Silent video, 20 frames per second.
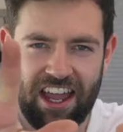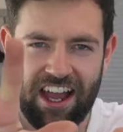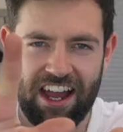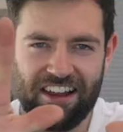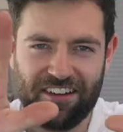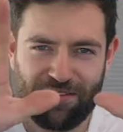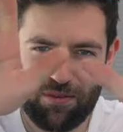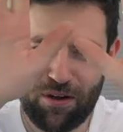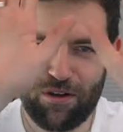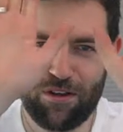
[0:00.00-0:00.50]

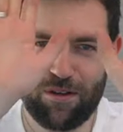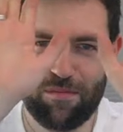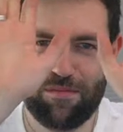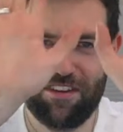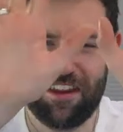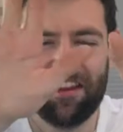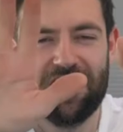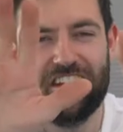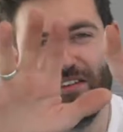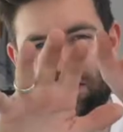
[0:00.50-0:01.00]
guys, welcome
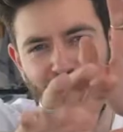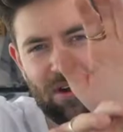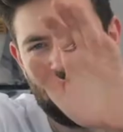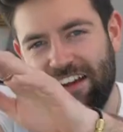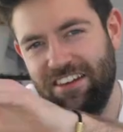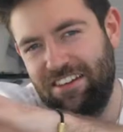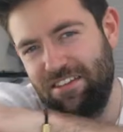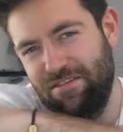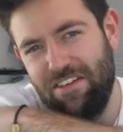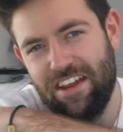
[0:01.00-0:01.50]
to this
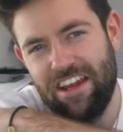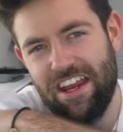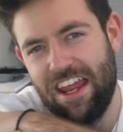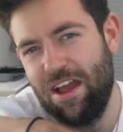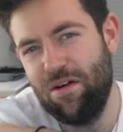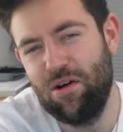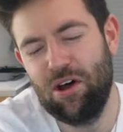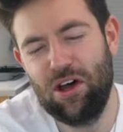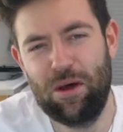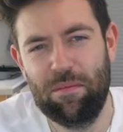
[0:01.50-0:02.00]
week's
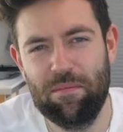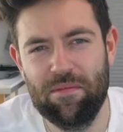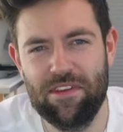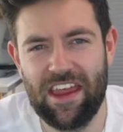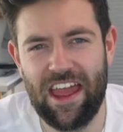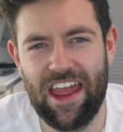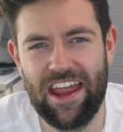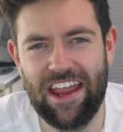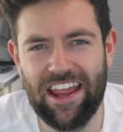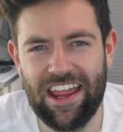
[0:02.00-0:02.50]
video
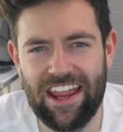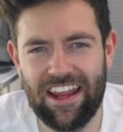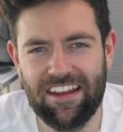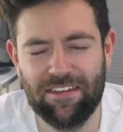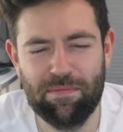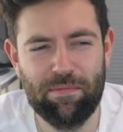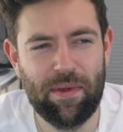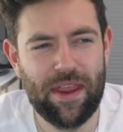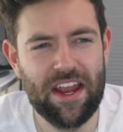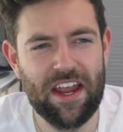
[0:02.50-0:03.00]
update.
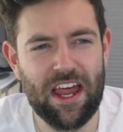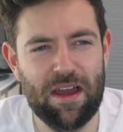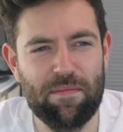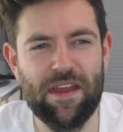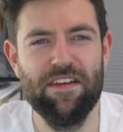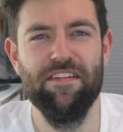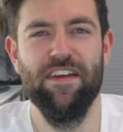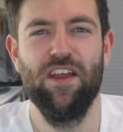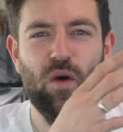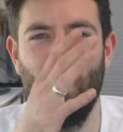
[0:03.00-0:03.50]
It's been a
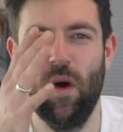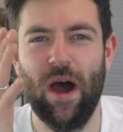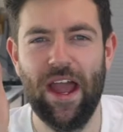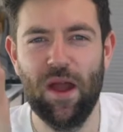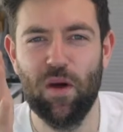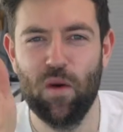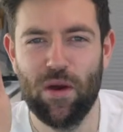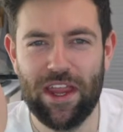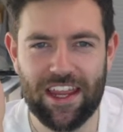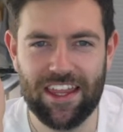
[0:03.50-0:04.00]
bit of a
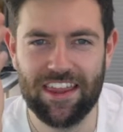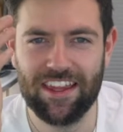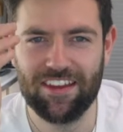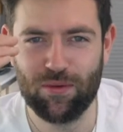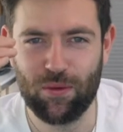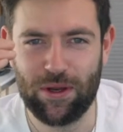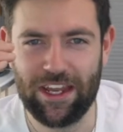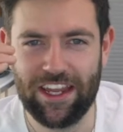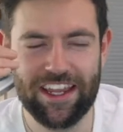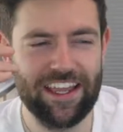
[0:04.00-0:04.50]
quiet week
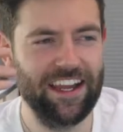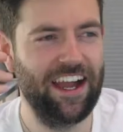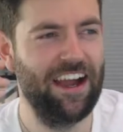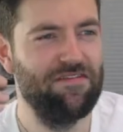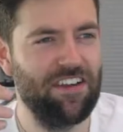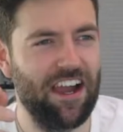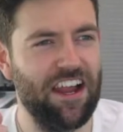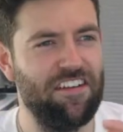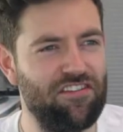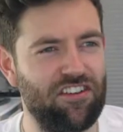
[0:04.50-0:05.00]
this week.
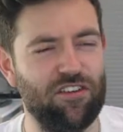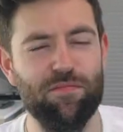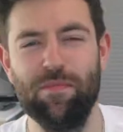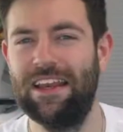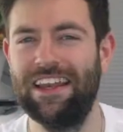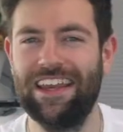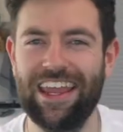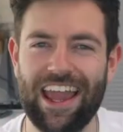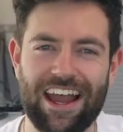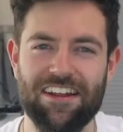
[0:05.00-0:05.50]
I've kind of just
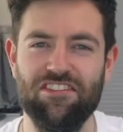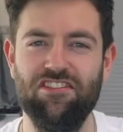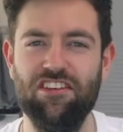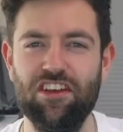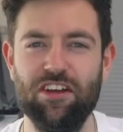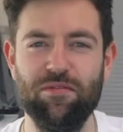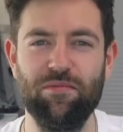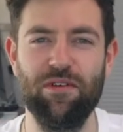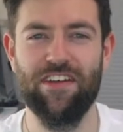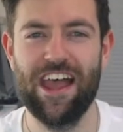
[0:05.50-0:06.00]
been
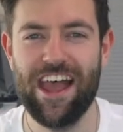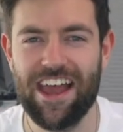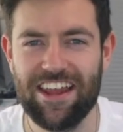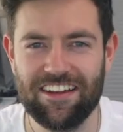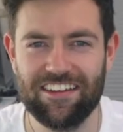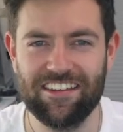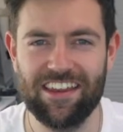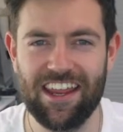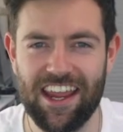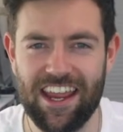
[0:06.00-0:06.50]
catching up with
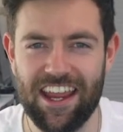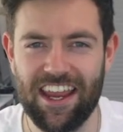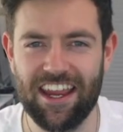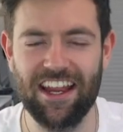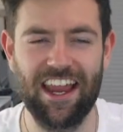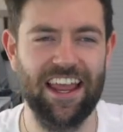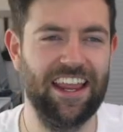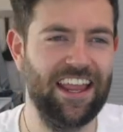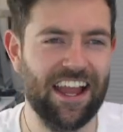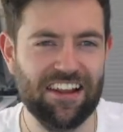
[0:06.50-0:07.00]
editing,
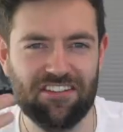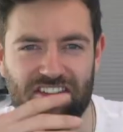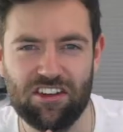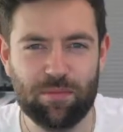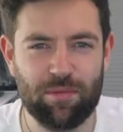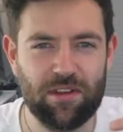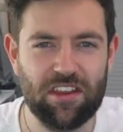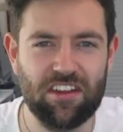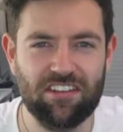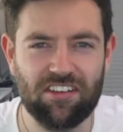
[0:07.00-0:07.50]
like catching
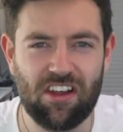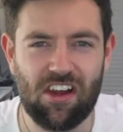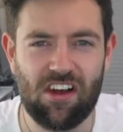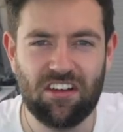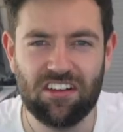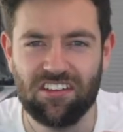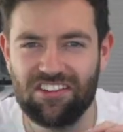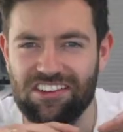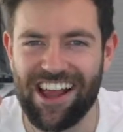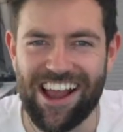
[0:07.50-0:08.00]
up on the
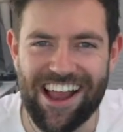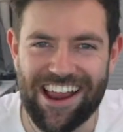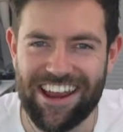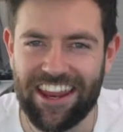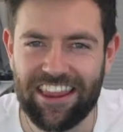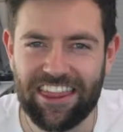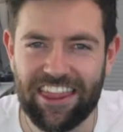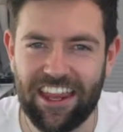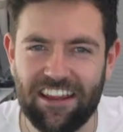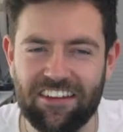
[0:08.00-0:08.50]
songs,
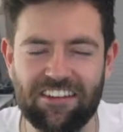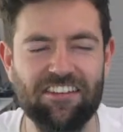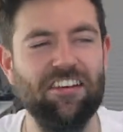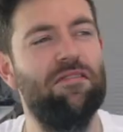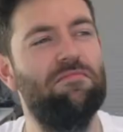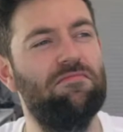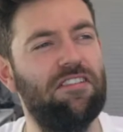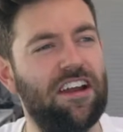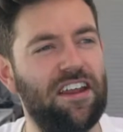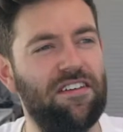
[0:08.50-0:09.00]
tidying things
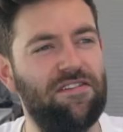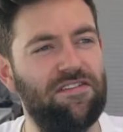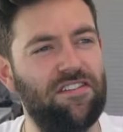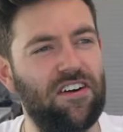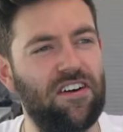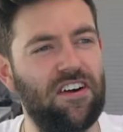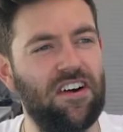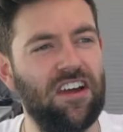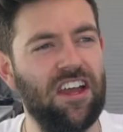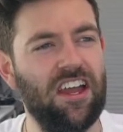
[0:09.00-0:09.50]
up, ready
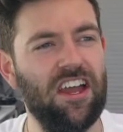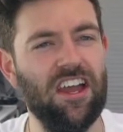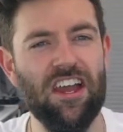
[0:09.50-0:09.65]
for